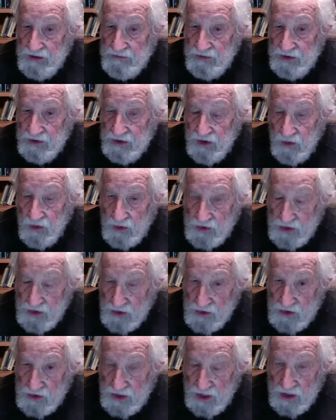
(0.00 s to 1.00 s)
No
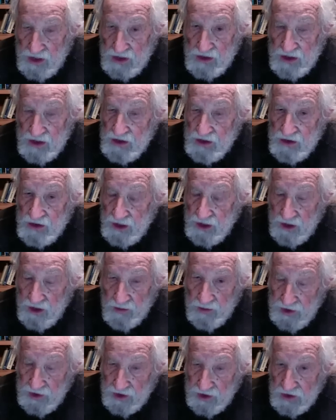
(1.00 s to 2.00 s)
associations, can't
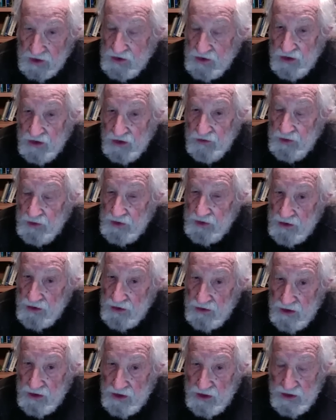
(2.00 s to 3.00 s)
protect yourself with
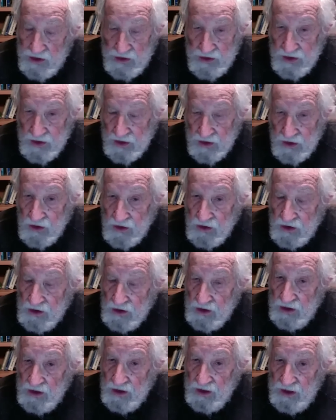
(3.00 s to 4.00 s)
unions, they're
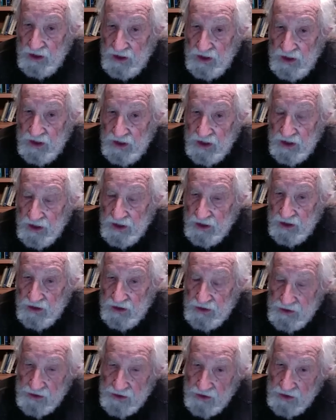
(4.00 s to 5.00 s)
gone.
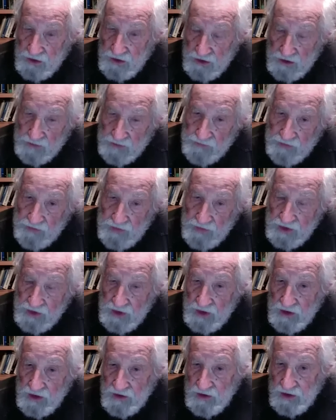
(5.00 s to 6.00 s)
So
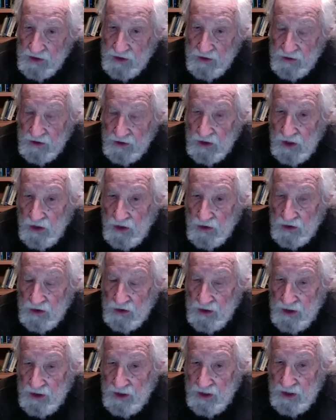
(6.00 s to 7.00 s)
you're alone.
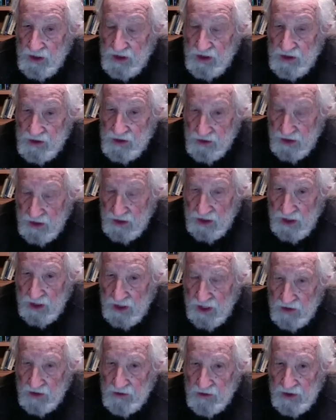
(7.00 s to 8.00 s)
So you get
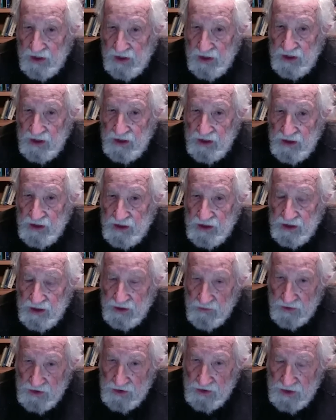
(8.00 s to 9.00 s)
angry and
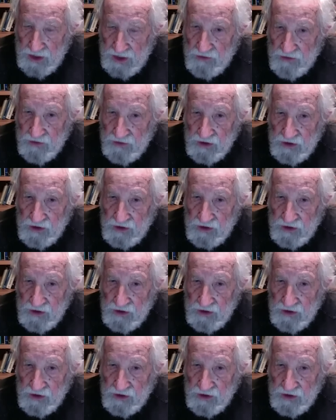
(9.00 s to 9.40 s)
resentful.